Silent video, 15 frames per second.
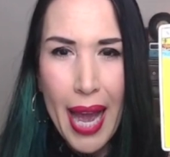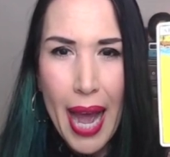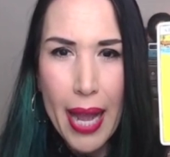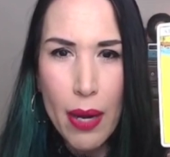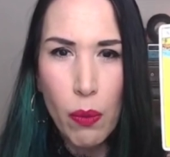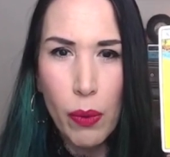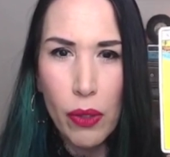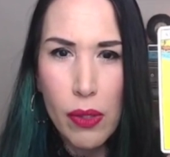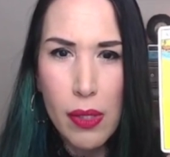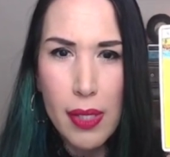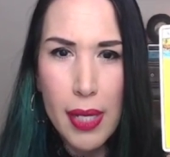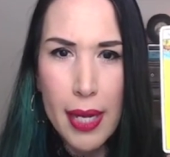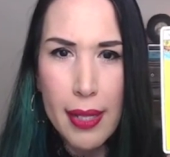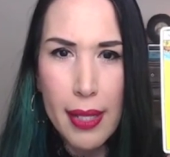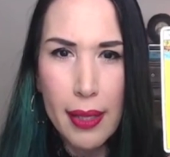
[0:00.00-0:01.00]
I will
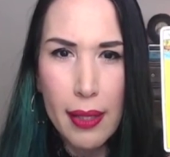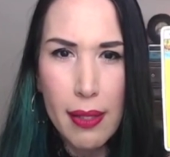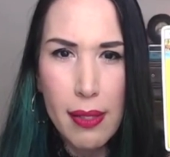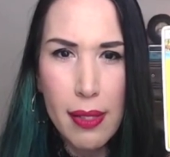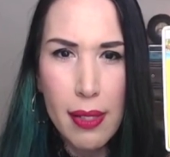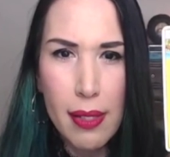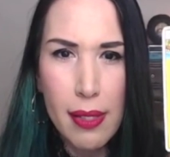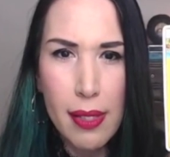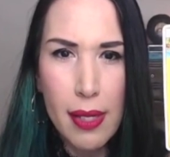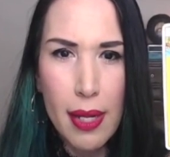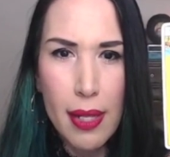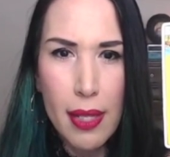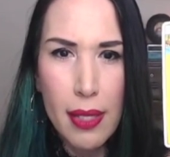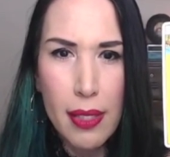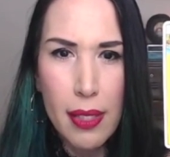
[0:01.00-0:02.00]
say that this
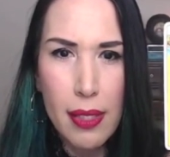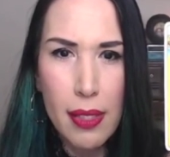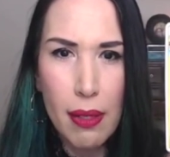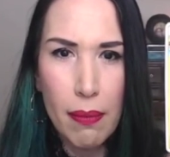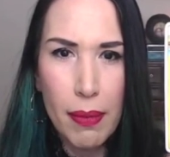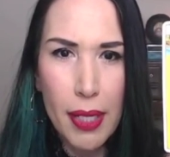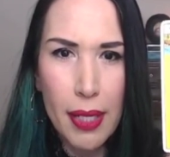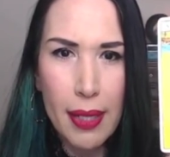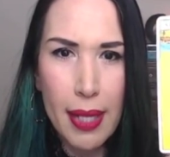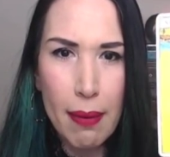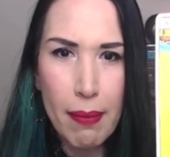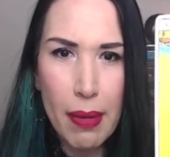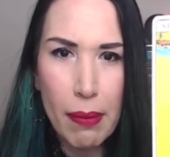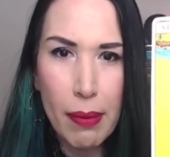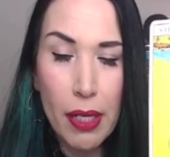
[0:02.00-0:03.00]
is something that
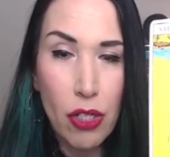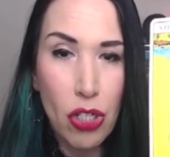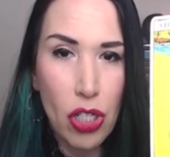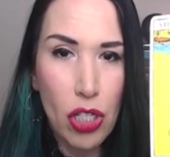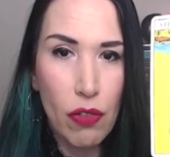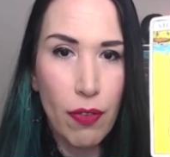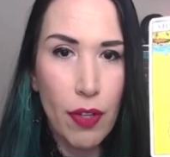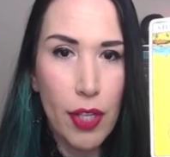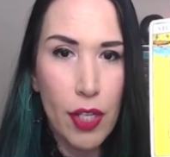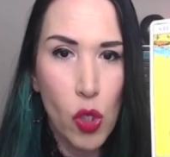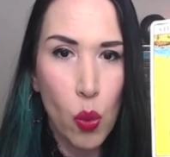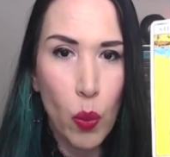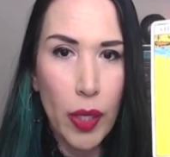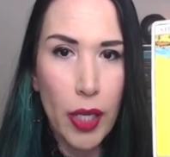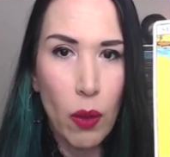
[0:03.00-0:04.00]
maybe it's just for this
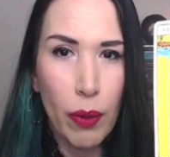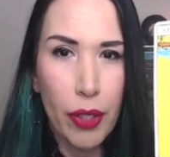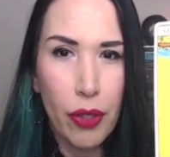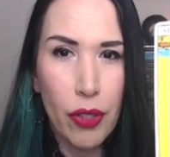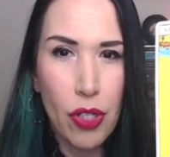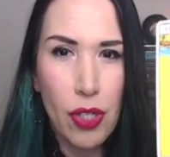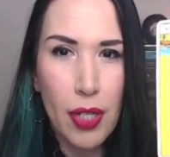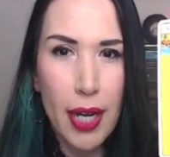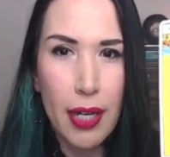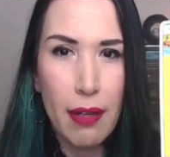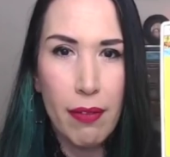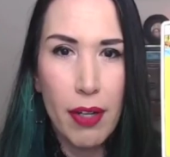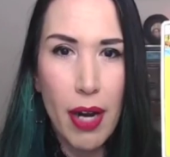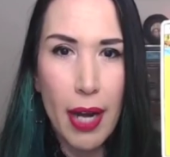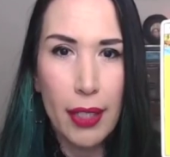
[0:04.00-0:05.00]
week where you're just kind of
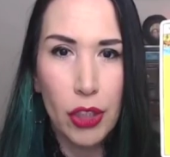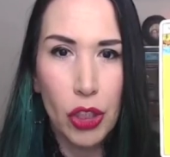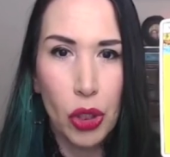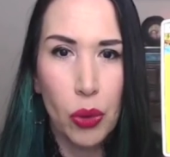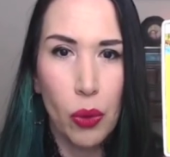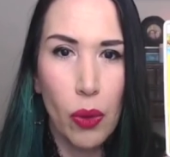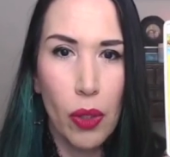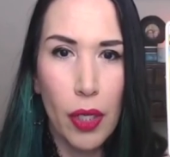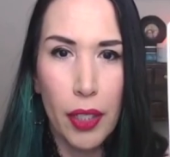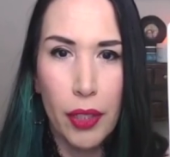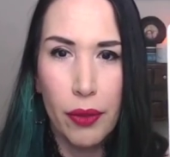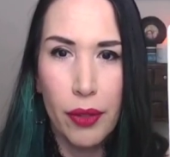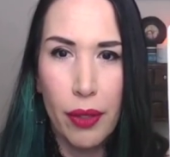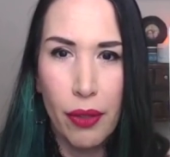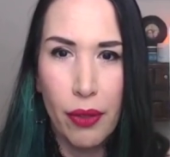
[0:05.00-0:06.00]
not
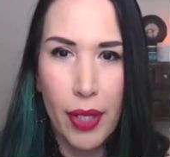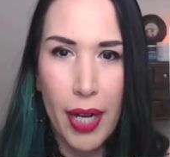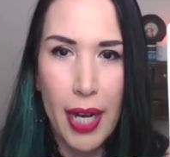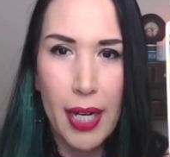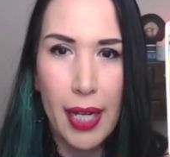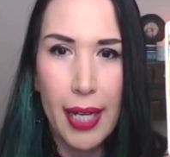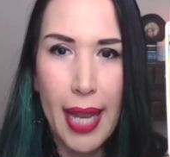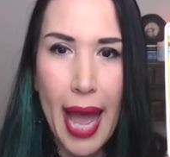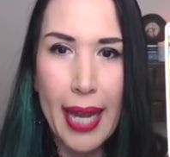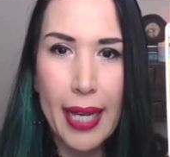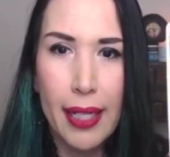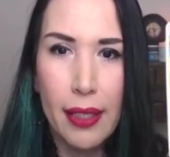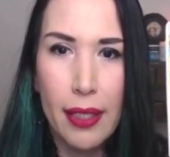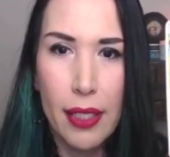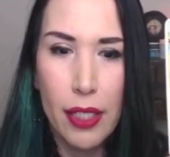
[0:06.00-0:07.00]
sure, you're kind of
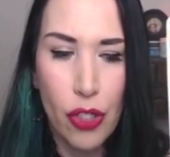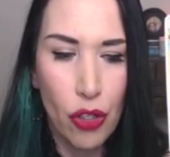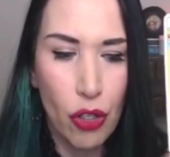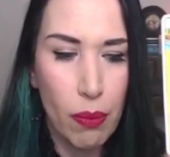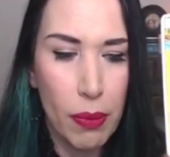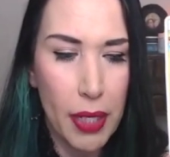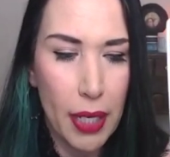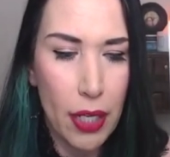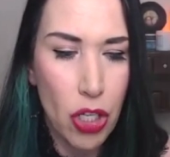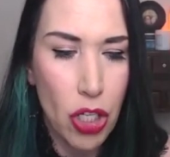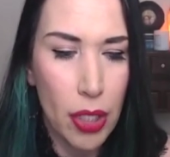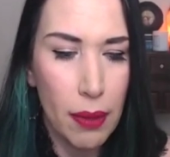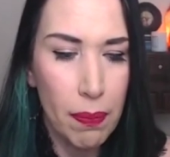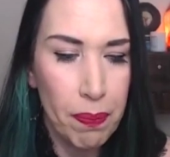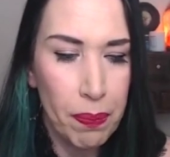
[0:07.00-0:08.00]
lacking the
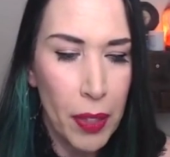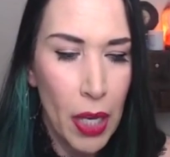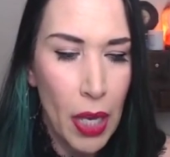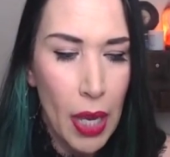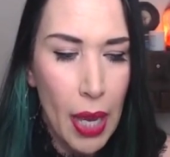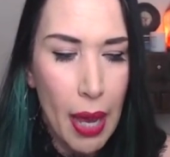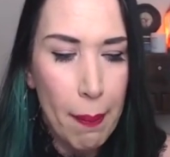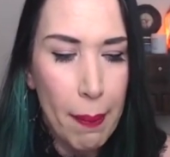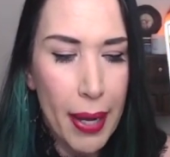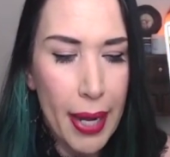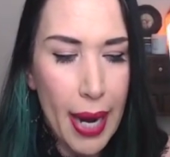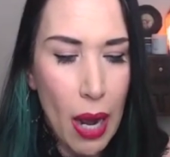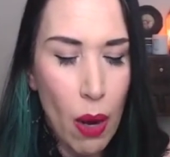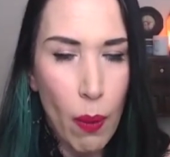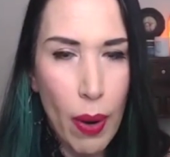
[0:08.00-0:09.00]
determination. But
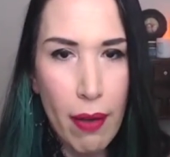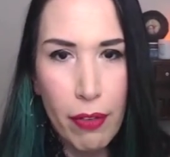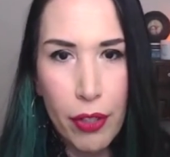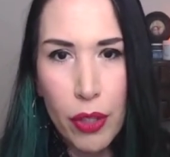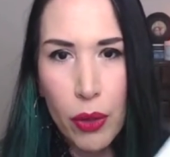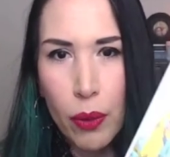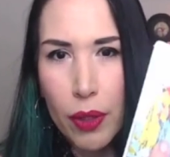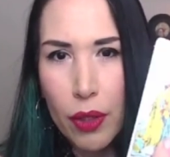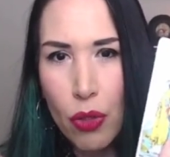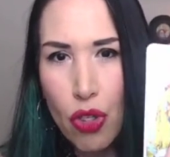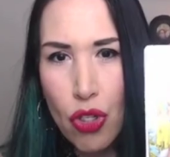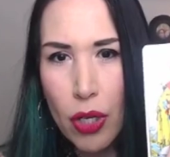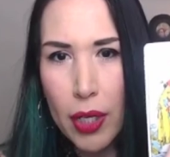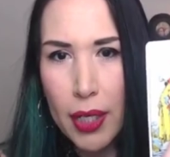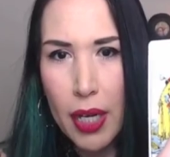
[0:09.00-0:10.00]
however, you
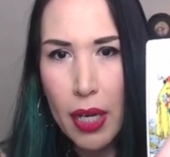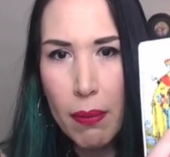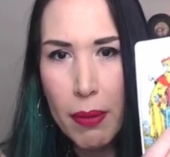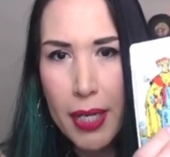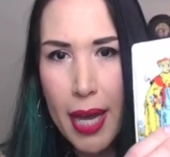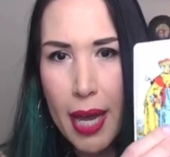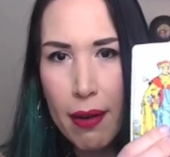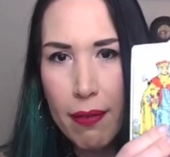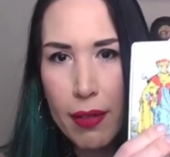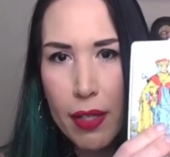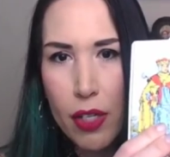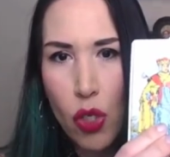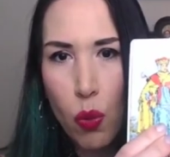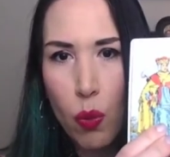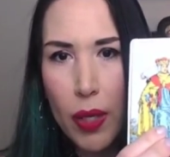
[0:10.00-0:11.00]
start coming out of
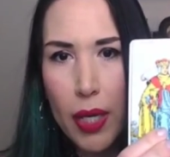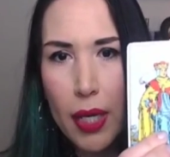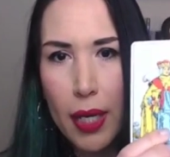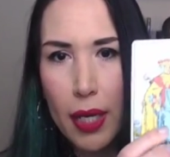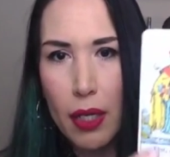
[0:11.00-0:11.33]
this week